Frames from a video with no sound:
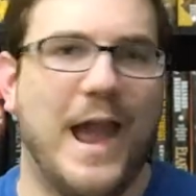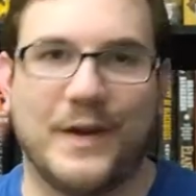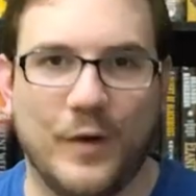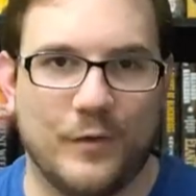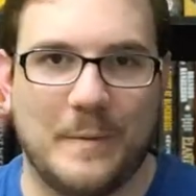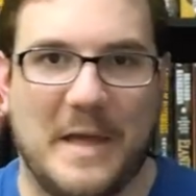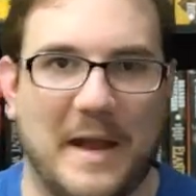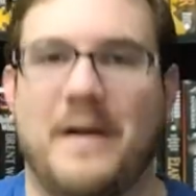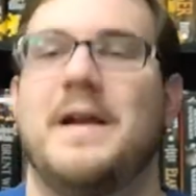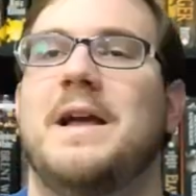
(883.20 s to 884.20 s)
and go from
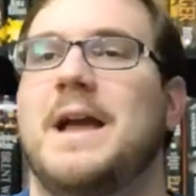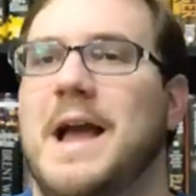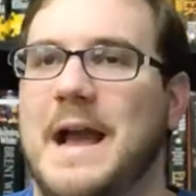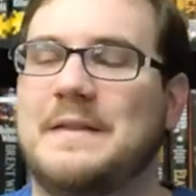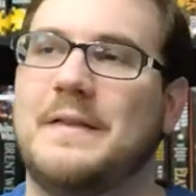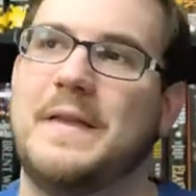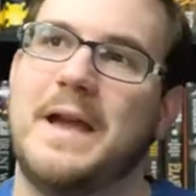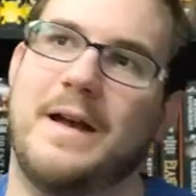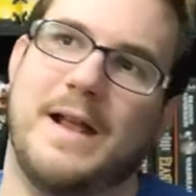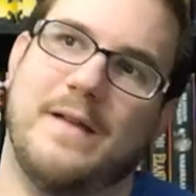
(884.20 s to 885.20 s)
there. And then
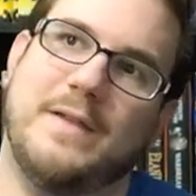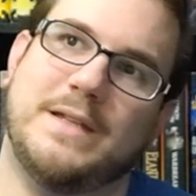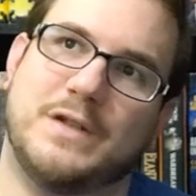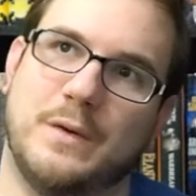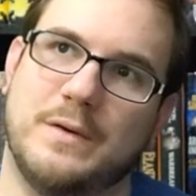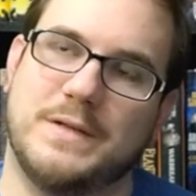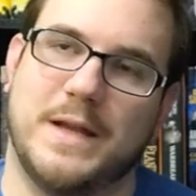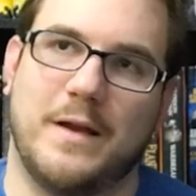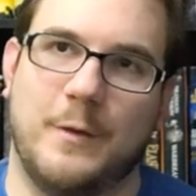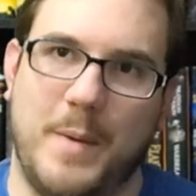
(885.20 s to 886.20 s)
Liana, at least,
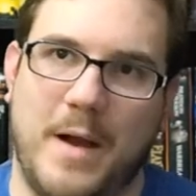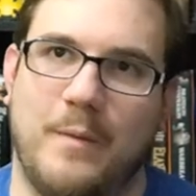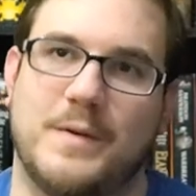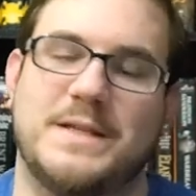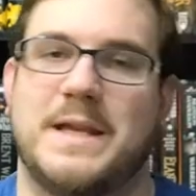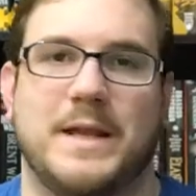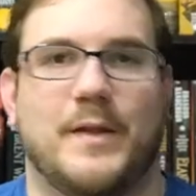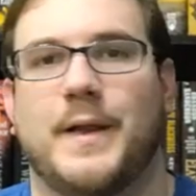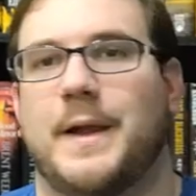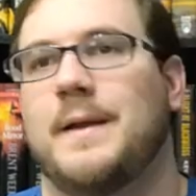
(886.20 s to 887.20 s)
her power is
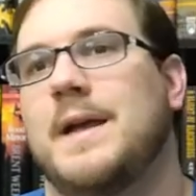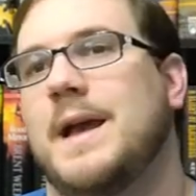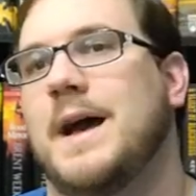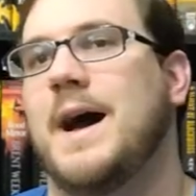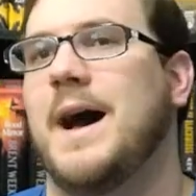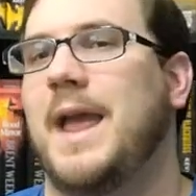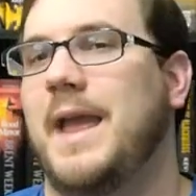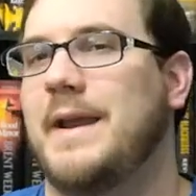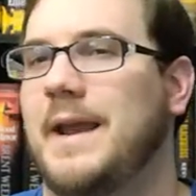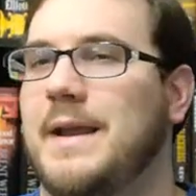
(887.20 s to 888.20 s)
healing,
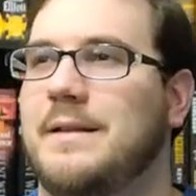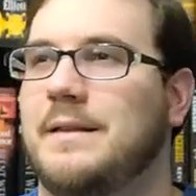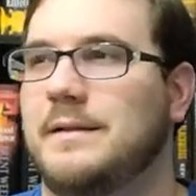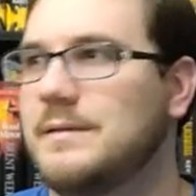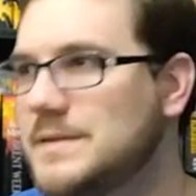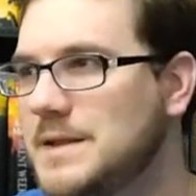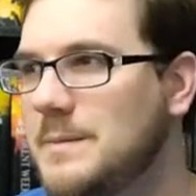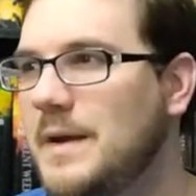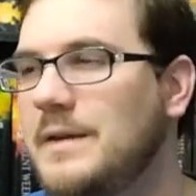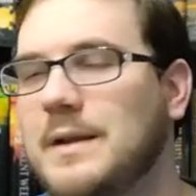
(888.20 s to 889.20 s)
and it
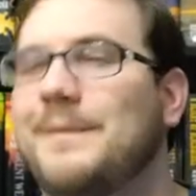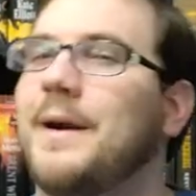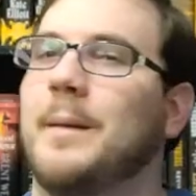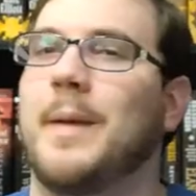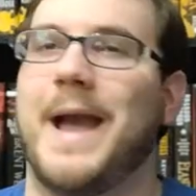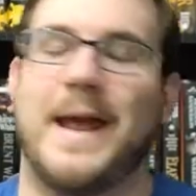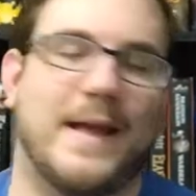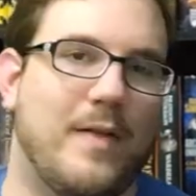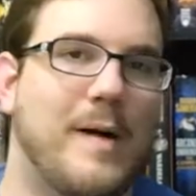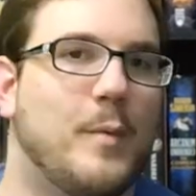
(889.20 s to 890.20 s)
seemed like they were going to be
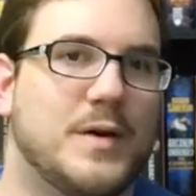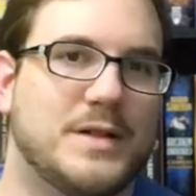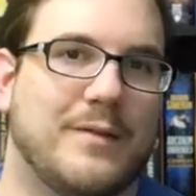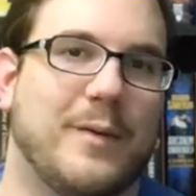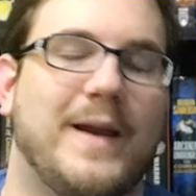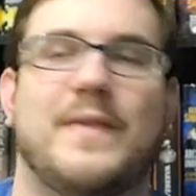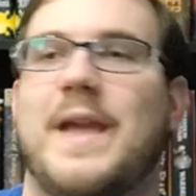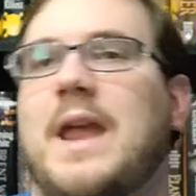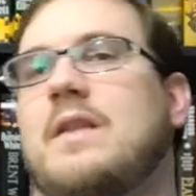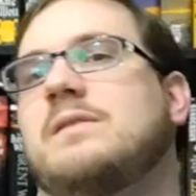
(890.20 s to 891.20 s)
adding a lot more stuff right at
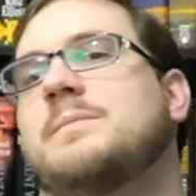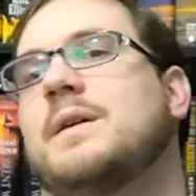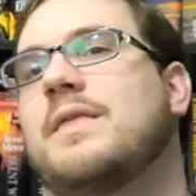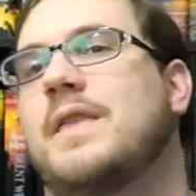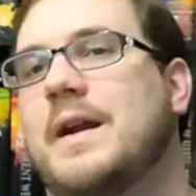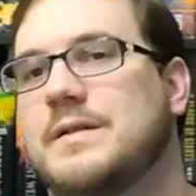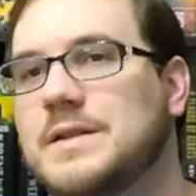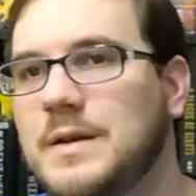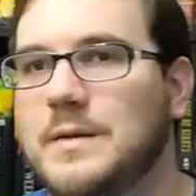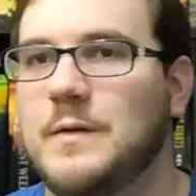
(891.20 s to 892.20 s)
the end of the book there,
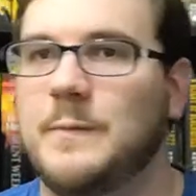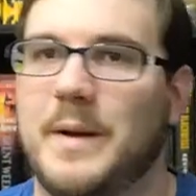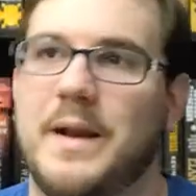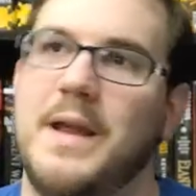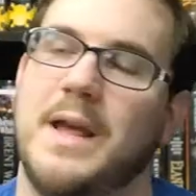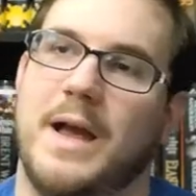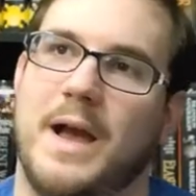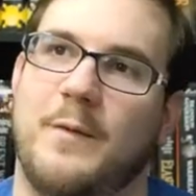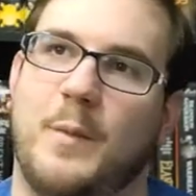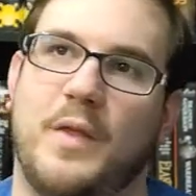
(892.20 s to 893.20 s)
too, but
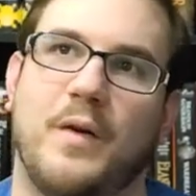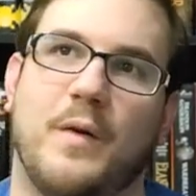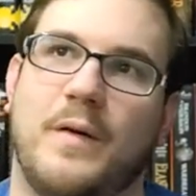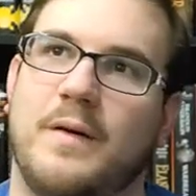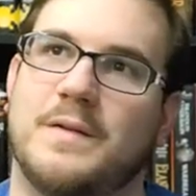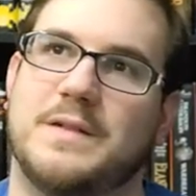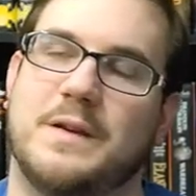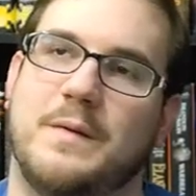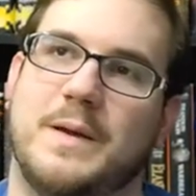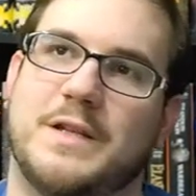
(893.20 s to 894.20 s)
with her
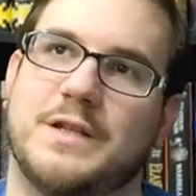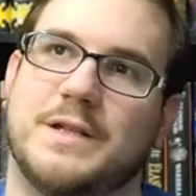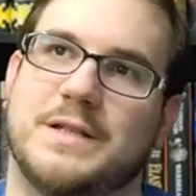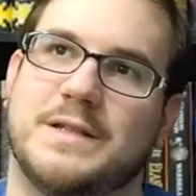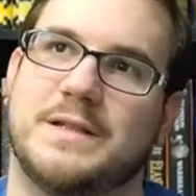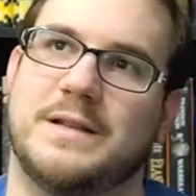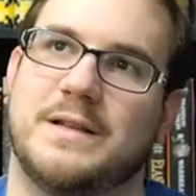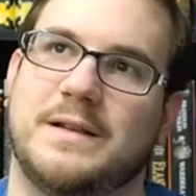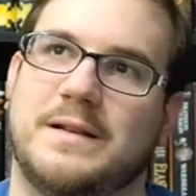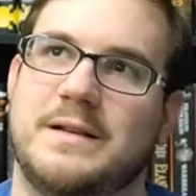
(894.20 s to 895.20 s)
also, it's just,
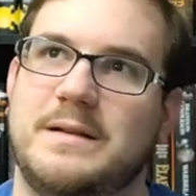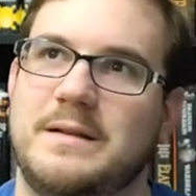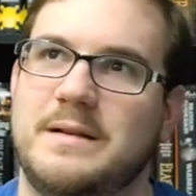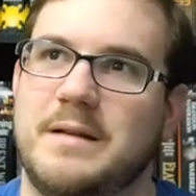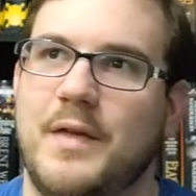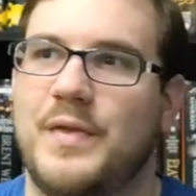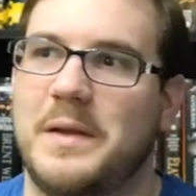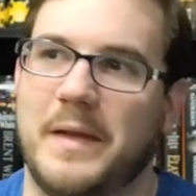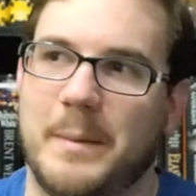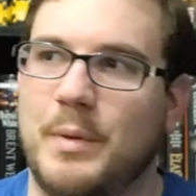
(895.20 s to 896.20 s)

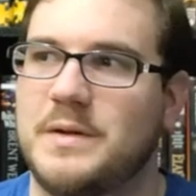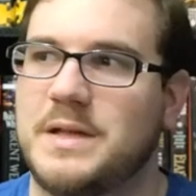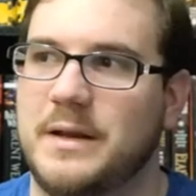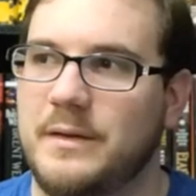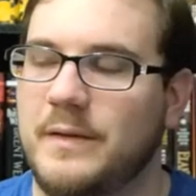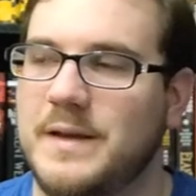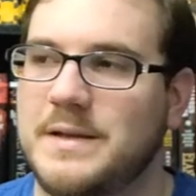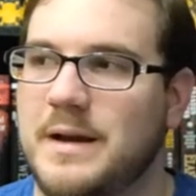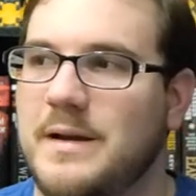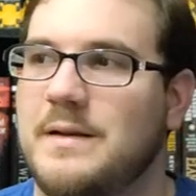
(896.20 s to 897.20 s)
nothing like particularly
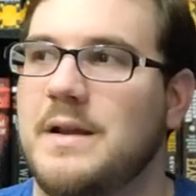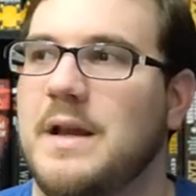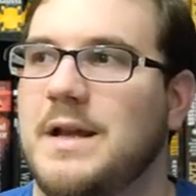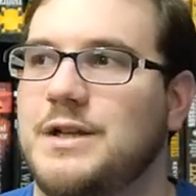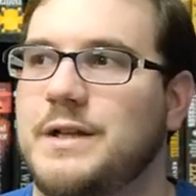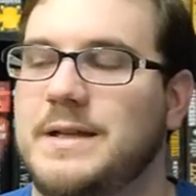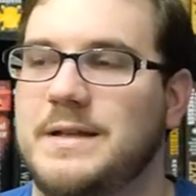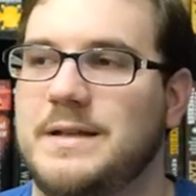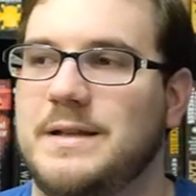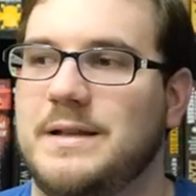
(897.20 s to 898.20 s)
done.
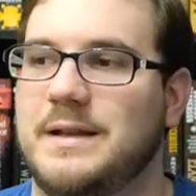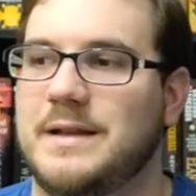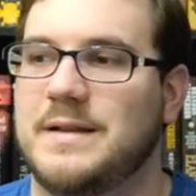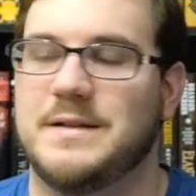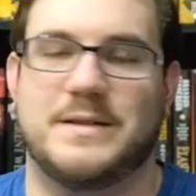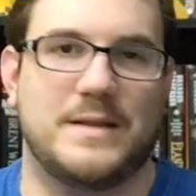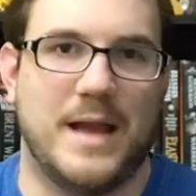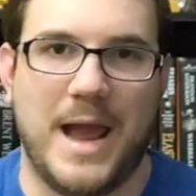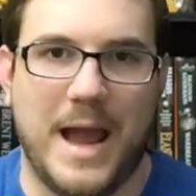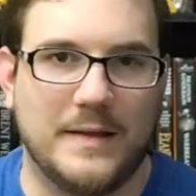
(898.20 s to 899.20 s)
She is
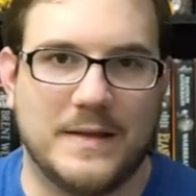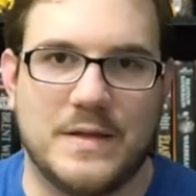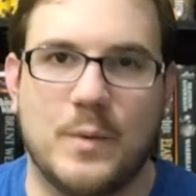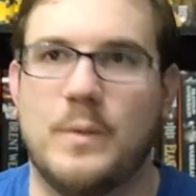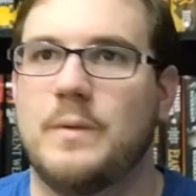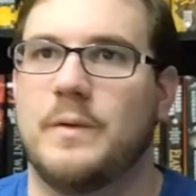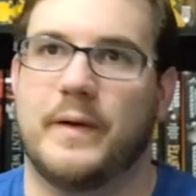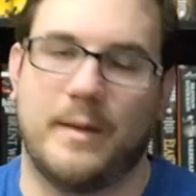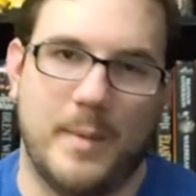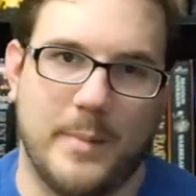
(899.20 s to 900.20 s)
at the school,
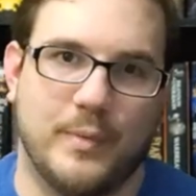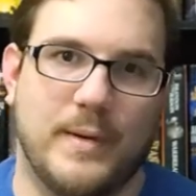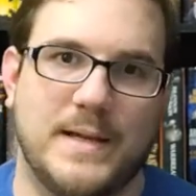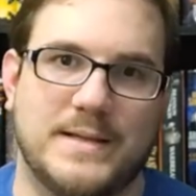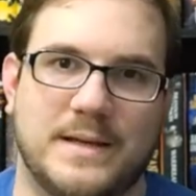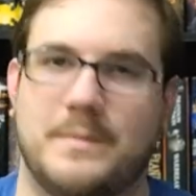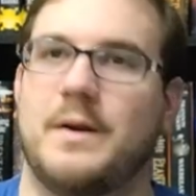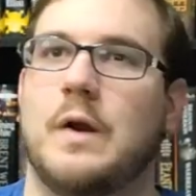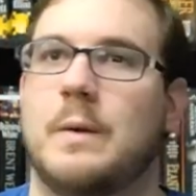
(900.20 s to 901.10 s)
learning to be a priest, and